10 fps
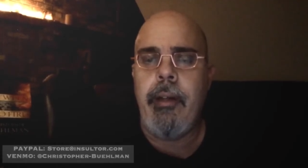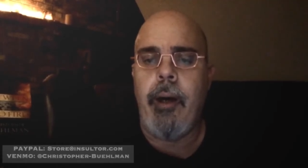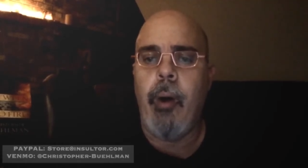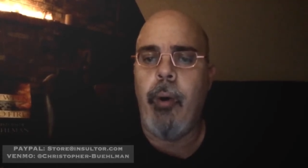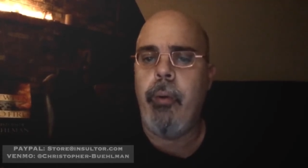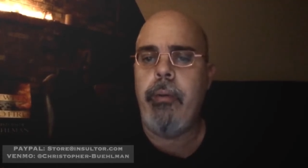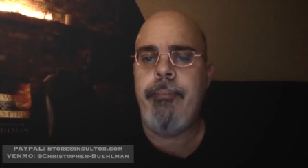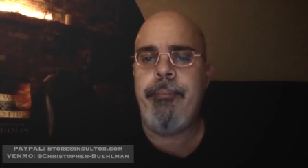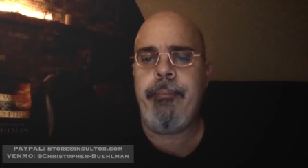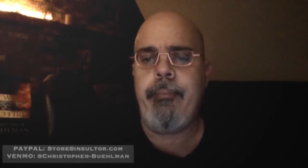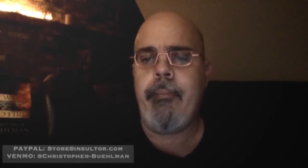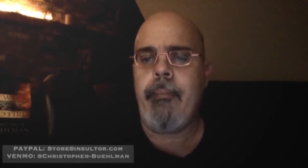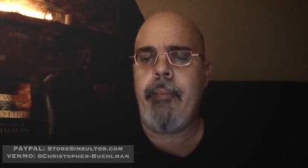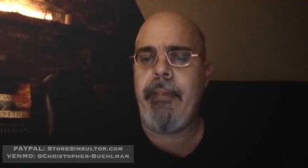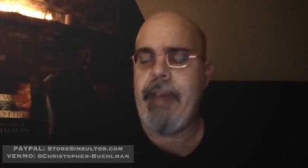"Oh,
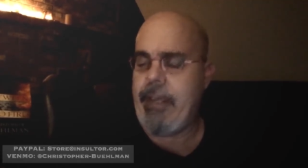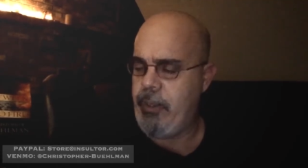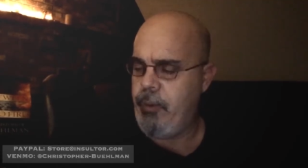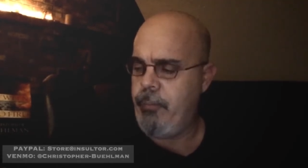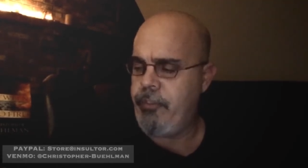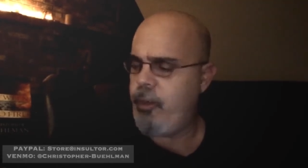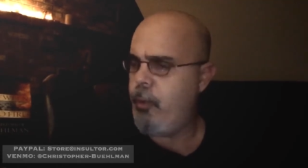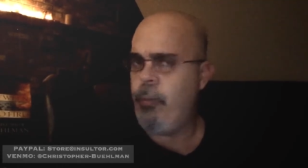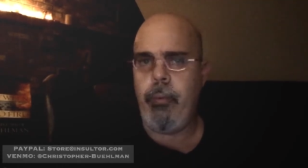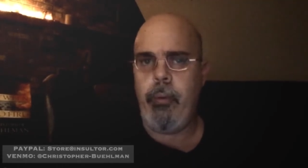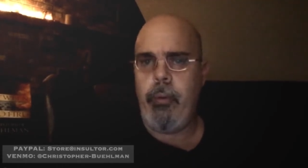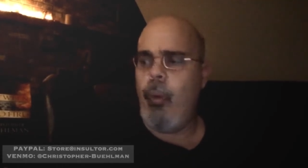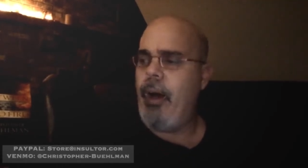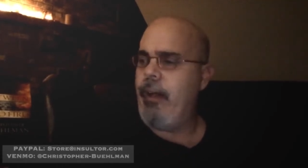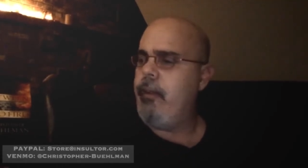thank you. So,
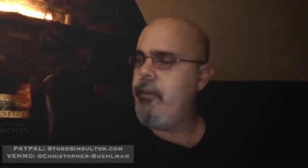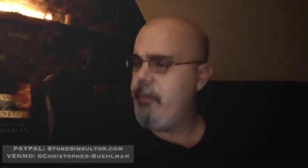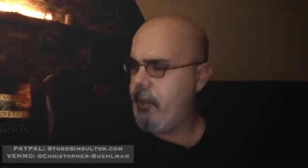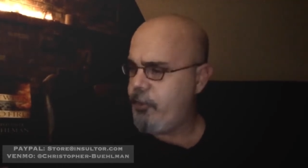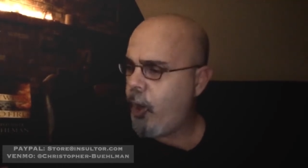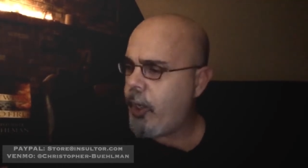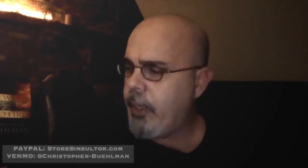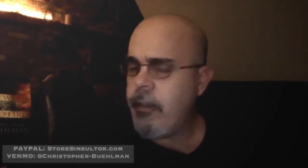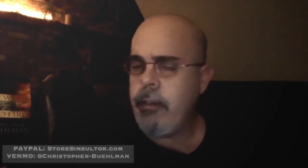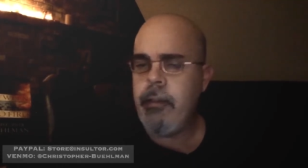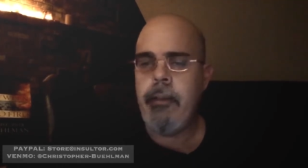what, you're not talking?"